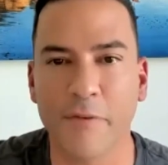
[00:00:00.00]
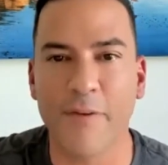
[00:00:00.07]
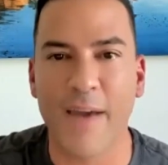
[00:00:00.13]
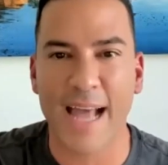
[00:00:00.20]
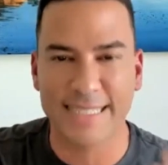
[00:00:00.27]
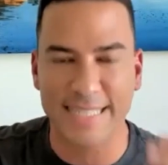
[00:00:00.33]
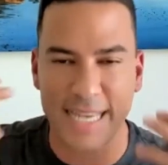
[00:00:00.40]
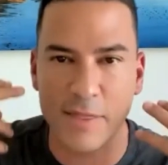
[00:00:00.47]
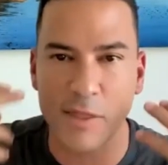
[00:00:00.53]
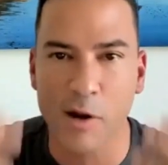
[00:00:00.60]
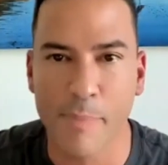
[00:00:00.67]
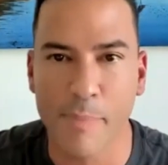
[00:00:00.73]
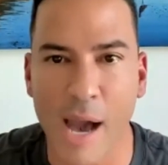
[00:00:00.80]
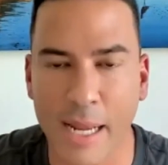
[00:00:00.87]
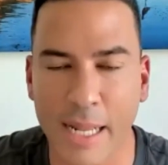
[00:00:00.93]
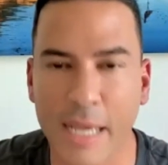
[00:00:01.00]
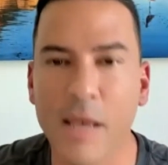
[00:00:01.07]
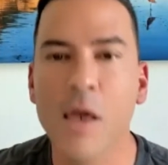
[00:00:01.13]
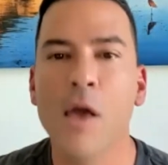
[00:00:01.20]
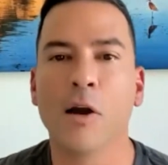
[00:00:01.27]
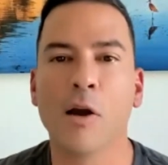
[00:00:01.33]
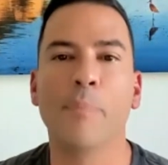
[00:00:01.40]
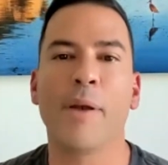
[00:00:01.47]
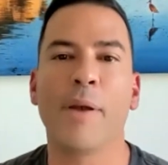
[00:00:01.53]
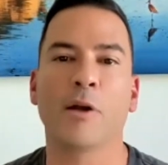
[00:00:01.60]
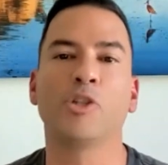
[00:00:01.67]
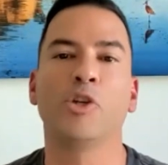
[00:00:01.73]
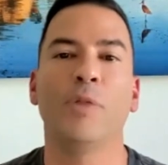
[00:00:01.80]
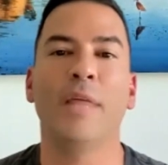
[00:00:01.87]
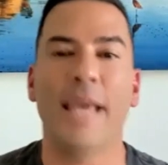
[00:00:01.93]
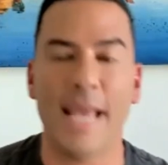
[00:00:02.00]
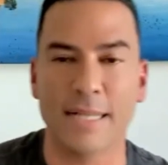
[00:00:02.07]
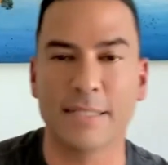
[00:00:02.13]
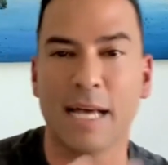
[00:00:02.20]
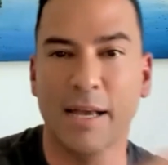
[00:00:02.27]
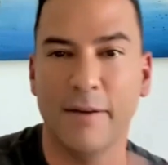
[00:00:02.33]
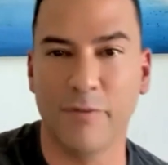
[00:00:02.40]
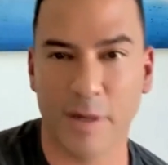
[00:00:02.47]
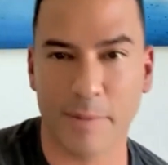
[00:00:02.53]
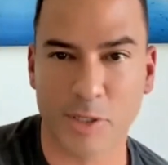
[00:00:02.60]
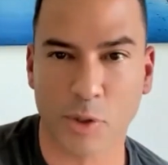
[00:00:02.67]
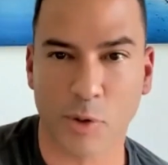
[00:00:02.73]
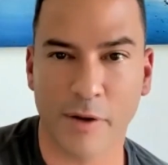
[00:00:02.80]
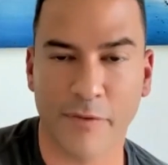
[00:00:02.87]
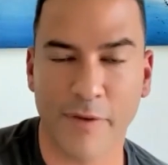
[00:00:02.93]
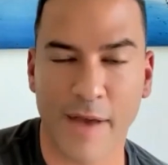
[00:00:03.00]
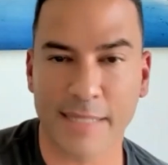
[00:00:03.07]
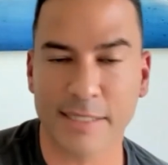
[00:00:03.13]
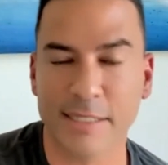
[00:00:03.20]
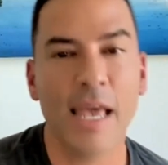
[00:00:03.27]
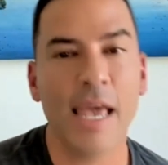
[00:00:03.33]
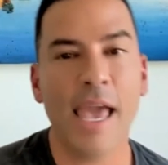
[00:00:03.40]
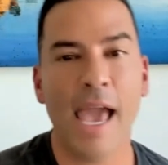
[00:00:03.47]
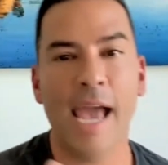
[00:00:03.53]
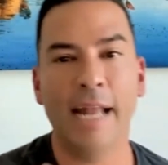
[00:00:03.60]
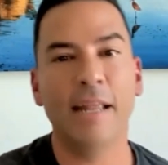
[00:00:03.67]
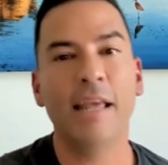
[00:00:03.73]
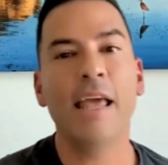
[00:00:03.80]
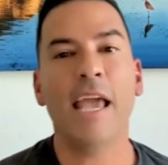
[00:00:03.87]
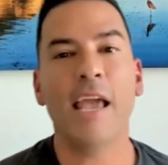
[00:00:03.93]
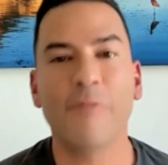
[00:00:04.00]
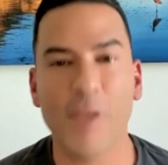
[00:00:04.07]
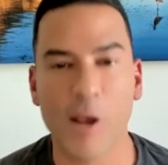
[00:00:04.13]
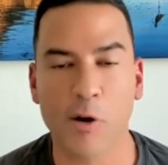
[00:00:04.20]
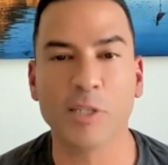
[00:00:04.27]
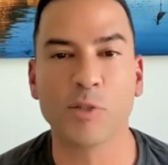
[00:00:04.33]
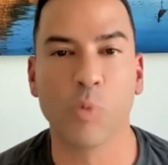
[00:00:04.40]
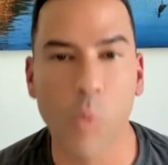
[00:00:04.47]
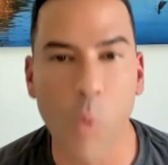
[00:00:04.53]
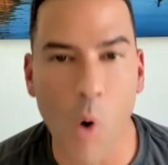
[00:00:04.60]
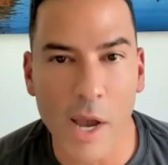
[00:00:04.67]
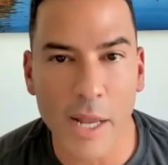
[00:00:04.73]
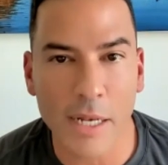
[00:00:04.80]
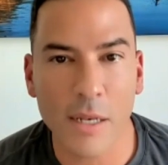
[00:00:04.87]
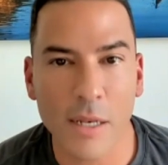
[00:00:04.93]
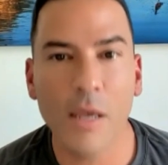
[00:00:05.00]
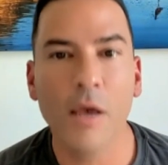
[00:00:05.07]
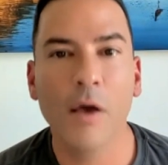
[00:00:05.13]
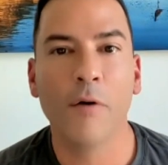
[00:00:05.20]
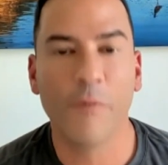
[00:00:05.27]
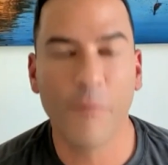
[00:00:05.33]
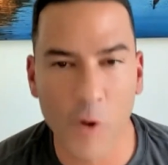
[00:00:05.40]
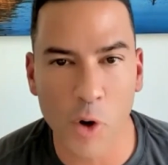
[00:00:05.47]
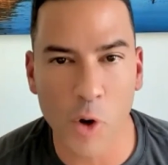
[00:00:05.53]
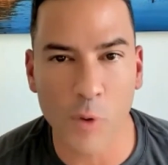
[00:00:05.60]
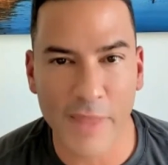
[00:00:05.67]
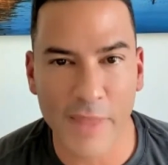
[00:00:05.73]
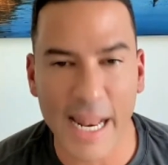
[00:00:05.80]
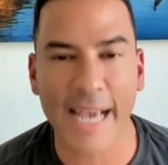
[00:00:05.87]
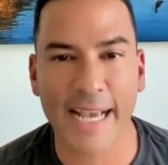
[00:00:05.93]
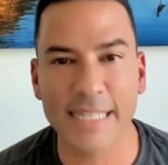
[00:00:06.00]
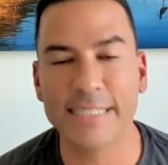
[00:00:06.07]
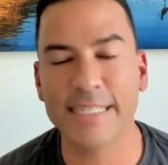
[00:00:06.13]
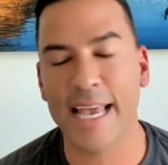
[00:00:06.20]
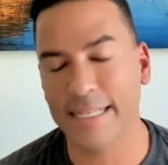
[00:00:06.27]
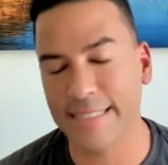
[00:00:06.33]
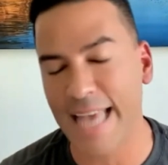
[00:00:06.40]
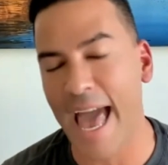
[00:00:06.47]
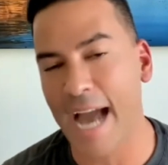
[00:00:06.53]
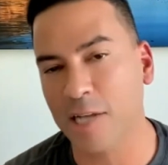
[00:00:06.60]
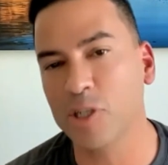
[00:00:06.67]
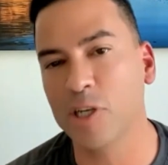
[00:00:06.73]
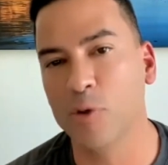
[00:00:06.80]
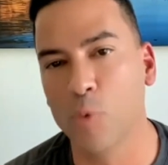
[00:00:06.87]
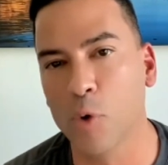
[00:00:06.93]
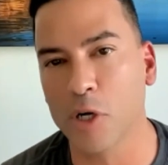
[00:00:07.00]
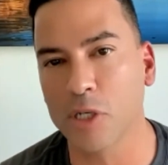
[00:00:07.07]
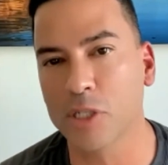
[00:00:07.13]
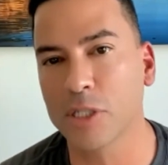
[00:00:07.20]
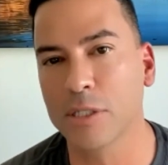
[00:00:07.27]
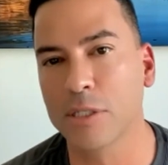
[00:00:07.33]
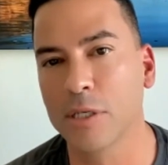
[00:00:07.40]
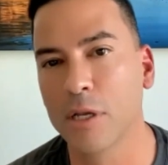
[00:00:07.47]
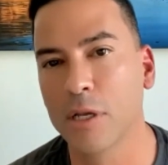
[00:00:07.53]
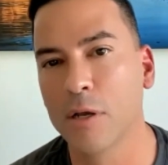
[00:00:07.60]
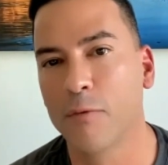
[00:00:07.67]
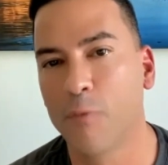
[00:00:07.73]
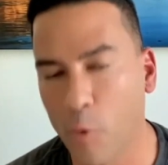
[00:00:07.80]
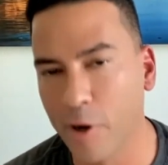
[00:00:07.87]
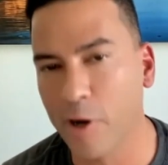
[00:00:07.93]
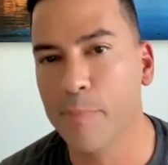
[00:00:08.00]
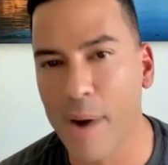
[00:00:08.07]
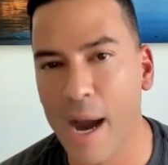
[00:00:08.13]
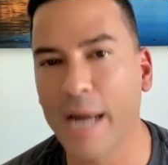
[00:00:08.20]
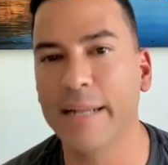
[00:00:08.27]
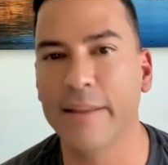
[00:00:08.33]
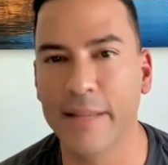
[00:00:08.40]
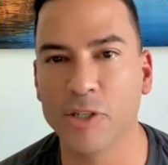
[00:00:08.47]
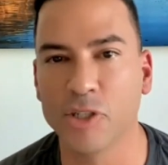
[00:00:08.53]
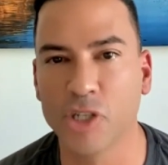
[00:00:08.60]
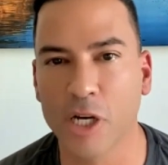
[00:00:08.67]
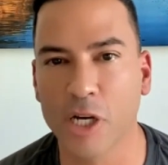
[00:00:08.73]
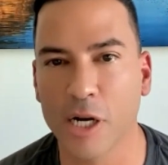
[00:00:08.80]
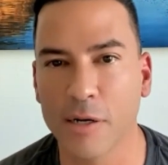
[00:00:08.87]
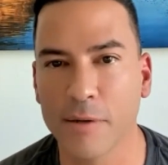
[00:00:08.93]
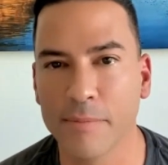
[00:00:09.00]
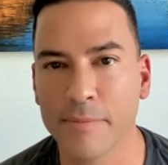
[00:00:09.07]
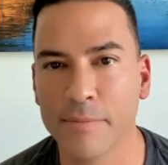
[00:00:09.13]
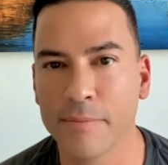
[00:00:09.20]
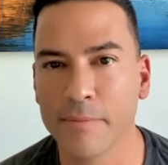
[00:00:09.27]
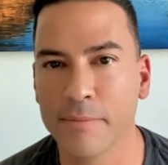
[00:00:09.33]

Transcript: fats in their body compared to the anti-inflammatory fats. And if there is one food that I can say is actually worse for your body than sugar,